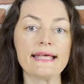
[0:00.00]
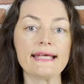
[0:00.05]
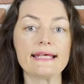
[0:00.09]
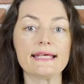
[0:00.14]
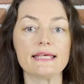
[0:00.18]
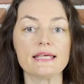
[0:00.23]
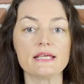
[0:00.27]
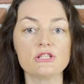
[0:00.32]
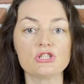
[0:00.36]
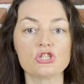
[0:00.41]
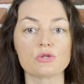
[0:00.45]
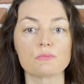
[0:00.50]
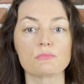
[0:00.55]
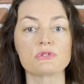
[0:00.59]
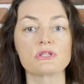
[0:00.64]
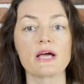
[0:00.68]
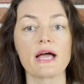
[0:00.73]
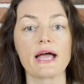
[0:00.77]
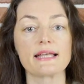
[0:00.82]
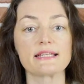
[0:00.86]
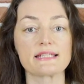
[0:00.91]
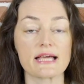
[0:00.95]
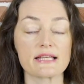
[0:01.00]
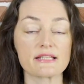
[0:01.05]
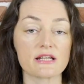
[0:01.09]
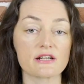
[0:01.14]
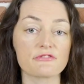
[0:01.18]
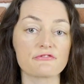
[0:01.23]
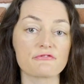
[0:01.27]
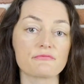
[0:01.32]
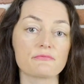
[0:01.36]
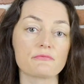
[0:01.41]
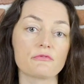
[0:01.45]
Egypt
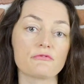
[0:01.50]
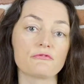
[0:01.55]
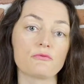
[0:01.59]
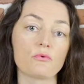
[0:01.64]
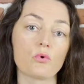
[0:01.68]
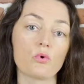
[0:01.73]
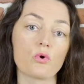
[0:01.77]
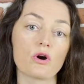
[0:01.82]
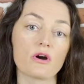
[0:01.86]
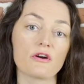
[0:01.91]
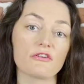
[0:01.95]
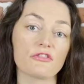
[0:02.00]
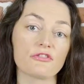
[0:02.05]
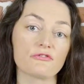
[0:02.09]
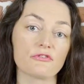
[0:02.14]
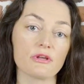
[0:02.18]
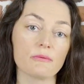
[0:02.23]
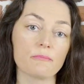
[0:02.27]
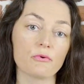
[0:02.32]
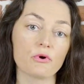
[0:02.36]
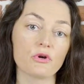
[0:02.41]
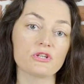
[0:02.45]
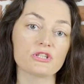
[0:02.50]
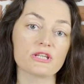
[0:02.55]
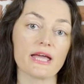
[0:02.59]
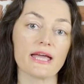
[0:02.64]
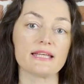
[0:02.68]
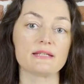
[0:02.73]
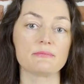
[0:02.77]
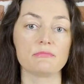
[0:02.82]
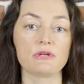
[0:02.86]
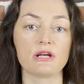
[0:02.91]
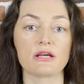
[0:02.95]
tendered for
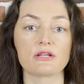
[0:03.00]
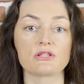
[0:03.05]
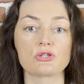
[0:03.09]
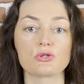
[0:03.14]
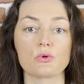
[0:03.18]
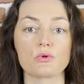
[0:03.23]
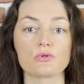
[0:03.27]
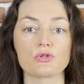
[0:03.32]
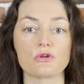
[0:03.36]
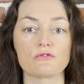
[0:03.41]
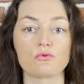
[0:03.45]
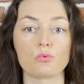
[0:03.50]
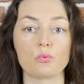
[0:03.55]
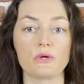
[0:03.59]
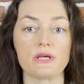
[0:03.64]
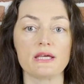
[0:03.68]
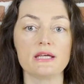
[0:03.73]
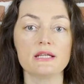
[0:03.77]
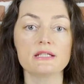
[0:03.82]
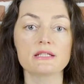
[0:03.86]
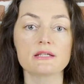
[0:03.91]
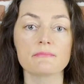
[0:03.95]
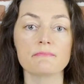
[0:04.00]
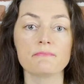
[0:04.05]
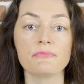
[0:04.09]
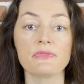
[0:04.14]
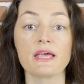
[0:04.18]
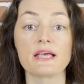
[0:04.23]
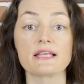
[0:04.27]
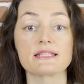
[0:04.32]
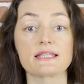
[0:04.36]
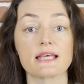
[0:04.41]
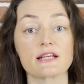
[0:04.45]
3.8 million tons of wheat,
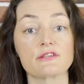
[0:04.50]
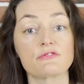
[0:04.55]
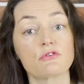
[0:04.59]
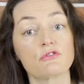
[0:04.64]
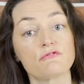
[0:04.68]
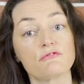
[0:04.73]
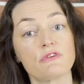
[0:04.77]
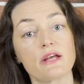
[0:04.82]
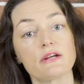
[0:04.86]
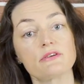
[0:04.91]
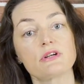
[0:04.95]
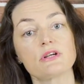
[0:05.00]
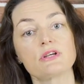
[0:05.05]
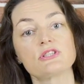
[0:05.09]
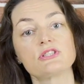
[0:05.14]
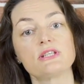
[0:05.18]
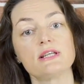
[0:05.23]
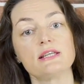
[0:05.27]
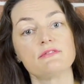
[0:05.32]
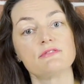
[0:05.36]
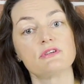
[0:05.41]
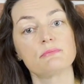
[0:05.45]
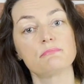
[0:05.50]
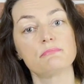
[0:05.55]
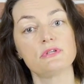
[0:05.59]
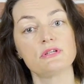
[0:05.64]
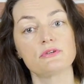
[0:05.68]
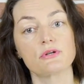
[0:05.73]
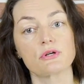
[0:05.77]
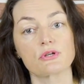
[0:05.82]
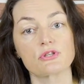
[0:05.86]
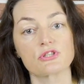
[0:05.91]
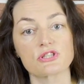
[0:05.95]
set for various delivery
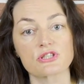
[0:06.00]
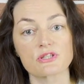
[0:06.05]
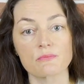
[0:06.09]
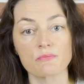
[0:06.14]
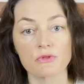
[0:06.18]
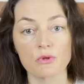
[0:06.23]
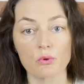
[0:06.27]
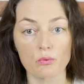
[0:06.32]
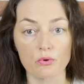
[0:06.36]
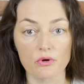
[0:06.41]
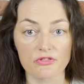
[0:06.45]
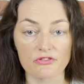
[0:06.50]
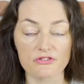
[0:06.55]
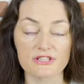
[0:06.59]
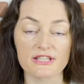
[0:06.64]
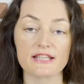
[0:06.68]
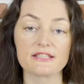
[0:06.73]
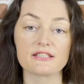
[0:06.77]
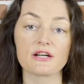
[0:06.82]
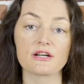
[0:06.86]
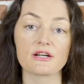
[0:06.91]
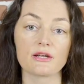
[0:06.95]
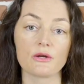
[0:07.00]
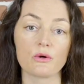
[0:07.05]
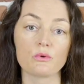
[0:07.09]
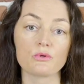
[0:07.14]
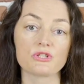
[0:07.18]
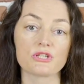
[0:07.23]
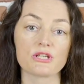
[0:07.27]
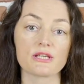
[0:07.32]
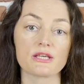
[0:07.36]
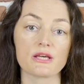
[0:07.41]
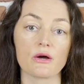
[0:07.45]
periods, with tender
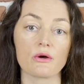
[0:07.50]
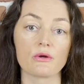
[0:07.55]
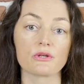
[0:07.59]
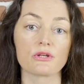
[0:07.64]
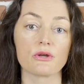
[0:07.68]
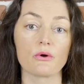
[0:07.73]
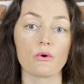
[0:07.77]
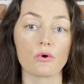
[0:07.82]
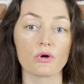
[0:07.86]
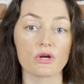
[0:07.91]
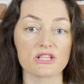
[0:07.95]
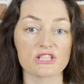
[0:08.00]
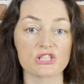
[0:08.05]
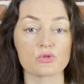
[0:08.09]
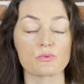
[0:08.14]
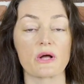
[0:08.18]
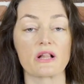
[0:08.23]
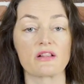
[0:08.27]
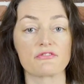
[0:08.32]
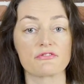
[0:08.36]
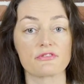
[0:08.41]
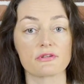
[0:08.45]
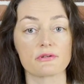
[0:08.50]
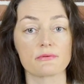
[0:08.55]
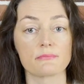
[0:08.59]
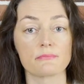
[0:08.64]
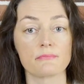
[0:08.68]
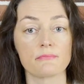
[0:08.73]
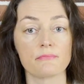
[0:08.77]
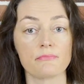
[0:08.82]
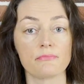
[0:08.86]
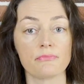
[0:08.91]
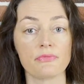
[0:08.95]
closing on August 12th.
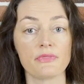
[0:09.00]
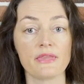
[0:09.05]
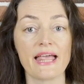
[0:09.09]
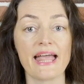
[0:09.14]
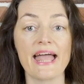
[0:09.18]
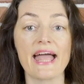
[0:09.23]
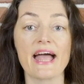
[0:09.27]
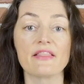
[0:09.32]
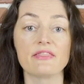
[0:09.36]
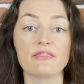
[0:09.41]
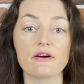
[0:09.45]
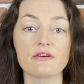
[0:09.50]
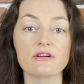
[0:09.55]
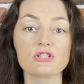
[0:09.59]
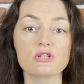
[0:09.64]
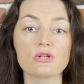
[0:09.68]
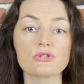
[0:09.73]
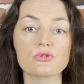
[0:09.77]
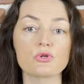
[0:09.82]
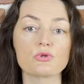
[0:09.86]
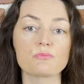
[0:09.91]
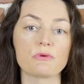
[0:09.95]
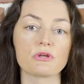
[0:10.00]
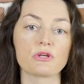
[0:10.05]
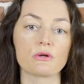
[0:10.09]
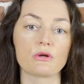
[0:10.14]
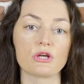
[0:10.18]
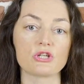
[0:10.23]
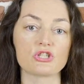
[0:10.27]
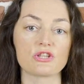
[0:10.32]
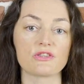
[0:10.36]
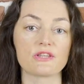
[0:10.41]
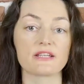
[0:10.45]
There is also
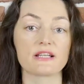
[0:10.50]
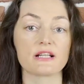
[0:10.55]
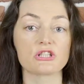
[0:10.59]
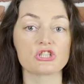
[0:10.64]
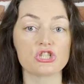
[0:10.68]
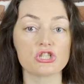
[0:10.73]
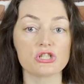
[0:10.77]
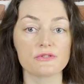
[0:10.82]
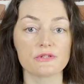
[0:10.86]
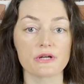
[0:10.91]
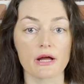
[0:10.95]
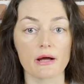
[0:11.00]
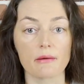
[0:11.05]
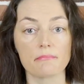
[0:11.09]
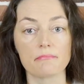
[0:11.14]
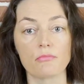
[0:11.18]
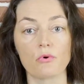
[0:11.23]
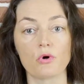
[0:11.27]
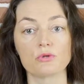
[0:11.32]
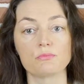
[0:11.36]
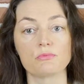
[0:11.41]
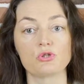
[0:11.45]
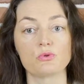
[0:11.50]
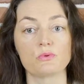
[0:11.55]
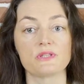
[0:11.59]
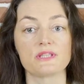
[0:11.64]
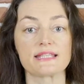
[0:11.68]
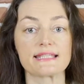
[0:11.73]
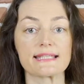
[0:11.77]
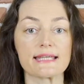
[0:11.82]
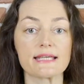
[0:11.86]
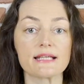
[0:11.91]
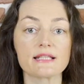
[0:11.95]
speculation that Algeria bought between
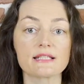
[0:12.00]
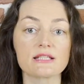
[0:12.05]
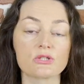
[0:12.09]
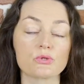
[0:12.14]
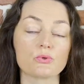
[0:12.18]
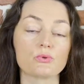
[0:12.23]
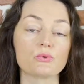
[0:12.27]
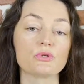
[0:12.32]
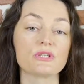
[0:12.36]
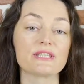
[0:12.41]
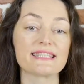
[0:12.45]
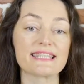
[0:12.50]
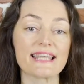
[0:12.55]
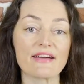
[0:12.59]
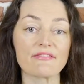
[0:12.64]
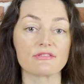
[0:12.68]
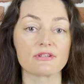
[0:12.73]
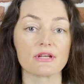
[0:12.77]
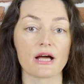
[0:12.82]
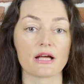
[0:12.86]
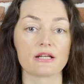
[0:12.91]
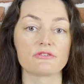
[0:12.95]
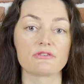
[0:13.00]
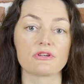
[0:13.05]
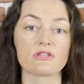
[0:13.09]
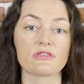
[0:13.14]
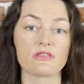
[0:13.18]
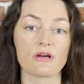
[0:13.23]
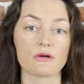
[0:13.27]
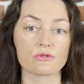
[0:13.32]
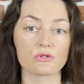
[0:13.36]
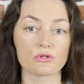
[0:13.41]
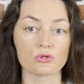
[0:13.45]
600,000 to
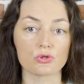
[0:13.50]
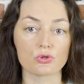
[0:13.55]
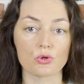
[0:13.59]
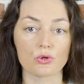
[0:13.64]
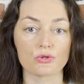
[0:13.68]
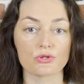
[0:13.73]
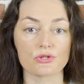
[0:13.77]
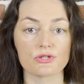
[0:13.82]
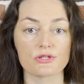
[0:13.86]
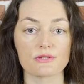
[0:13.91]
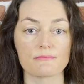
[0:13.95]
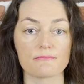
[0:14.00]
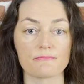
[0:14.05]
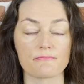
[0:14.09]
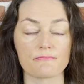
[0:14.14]
700,000 tons.